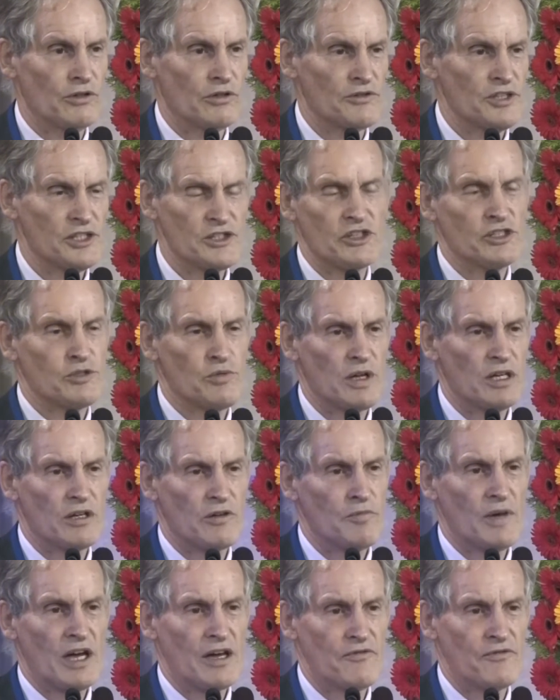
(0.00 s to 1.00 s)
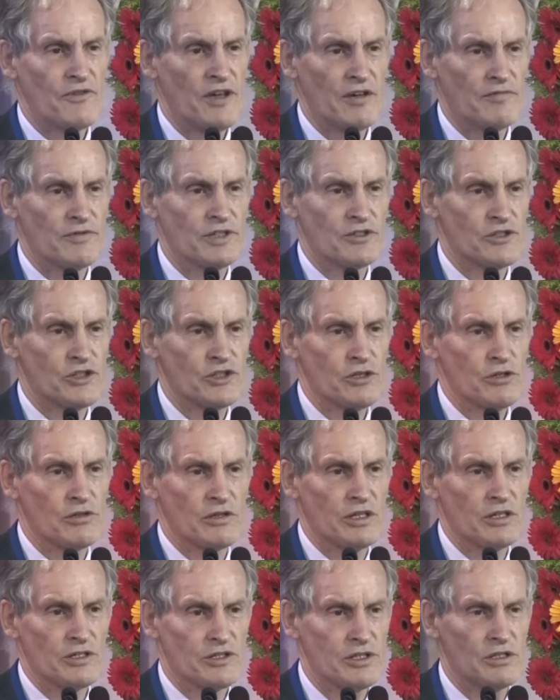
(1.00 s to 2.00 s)
this is one of my favorite
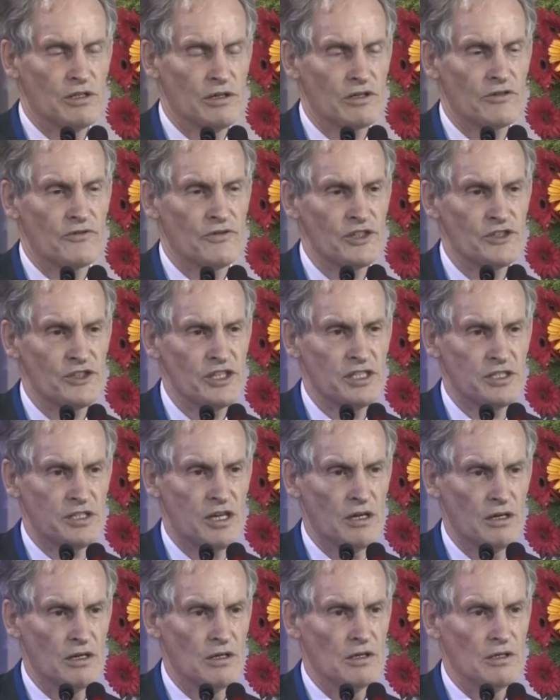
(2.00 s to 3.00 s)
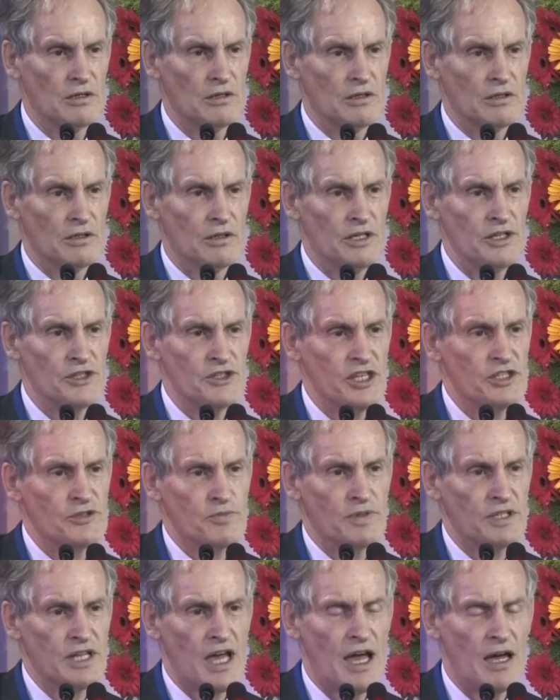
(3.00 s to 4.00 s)
stories, look for Sita. He says,
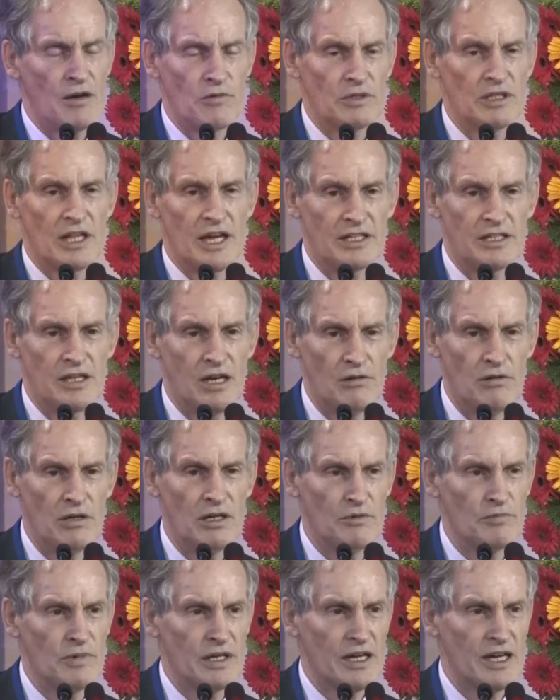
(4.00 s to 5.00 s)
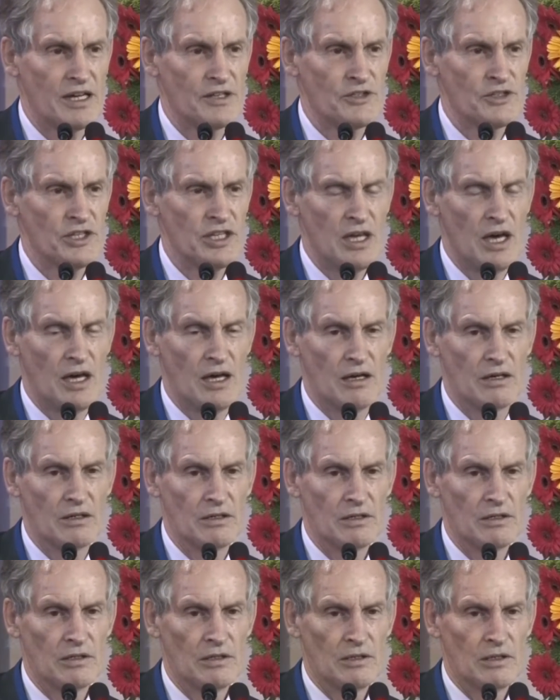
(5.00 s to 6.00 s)
but how will I know her when I see her?
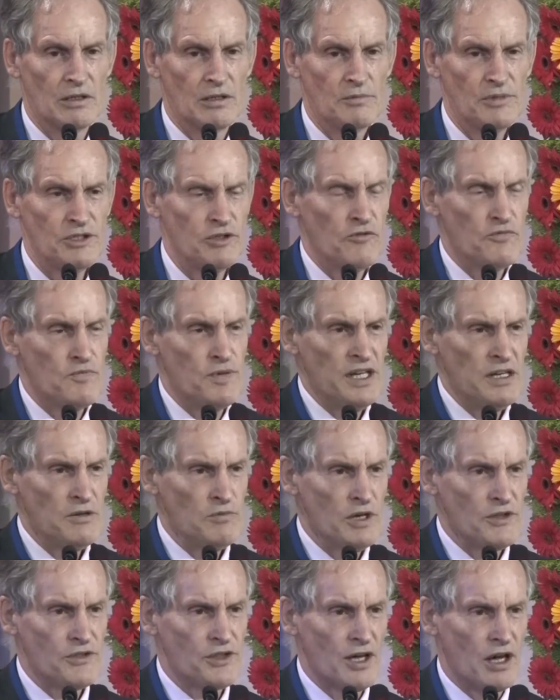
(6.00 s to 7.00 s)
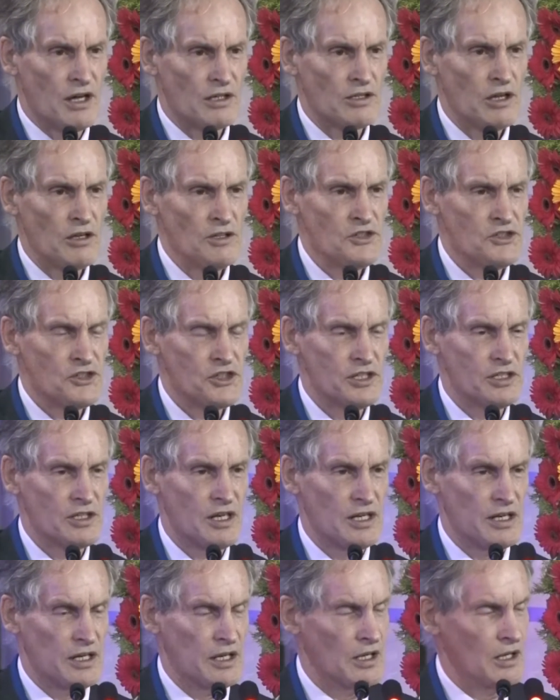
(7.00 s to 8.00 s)
But you've been with her
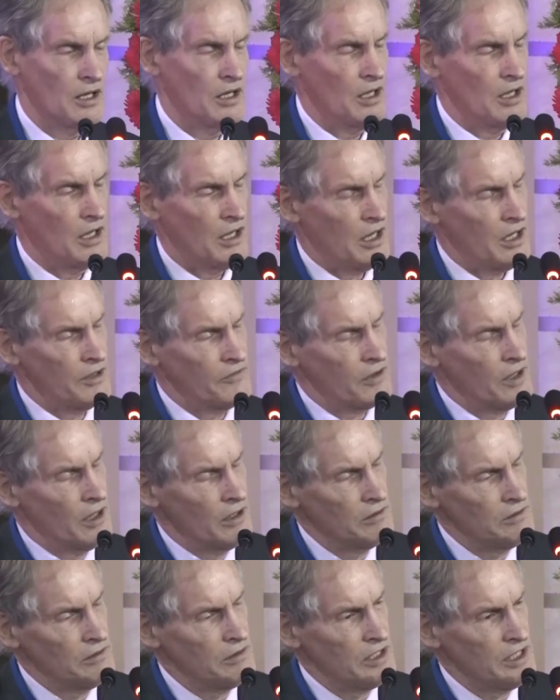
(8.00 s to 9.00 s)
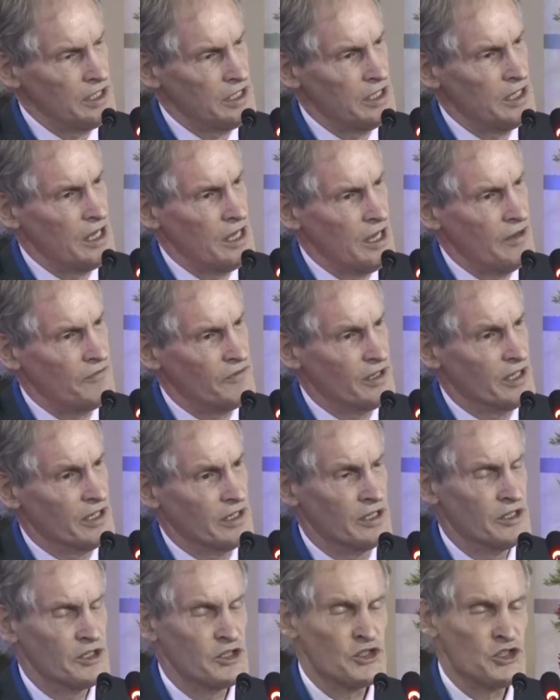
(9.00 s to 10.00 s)
constantly. I've only ever
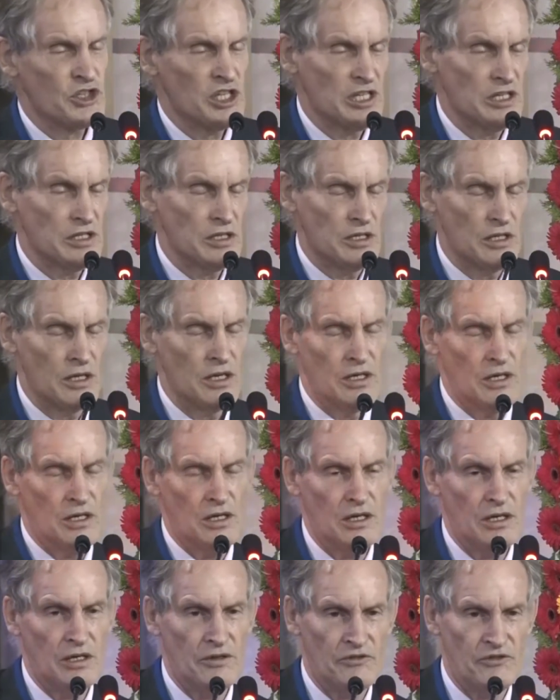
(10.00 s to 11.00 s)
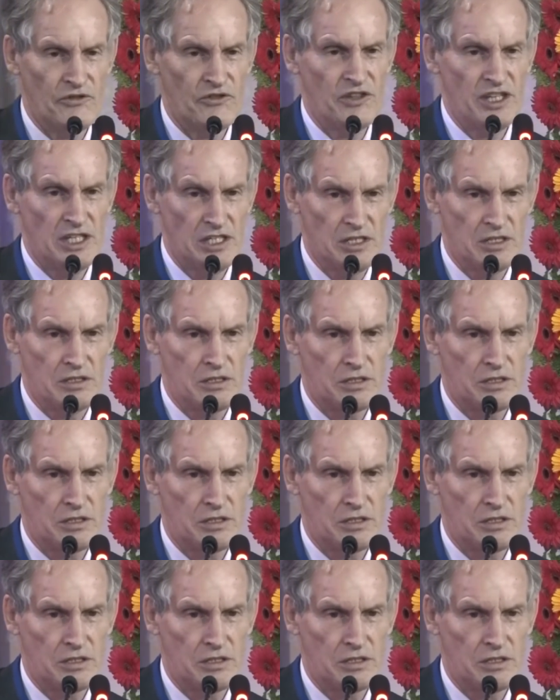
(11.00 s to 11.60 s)
seen her feet.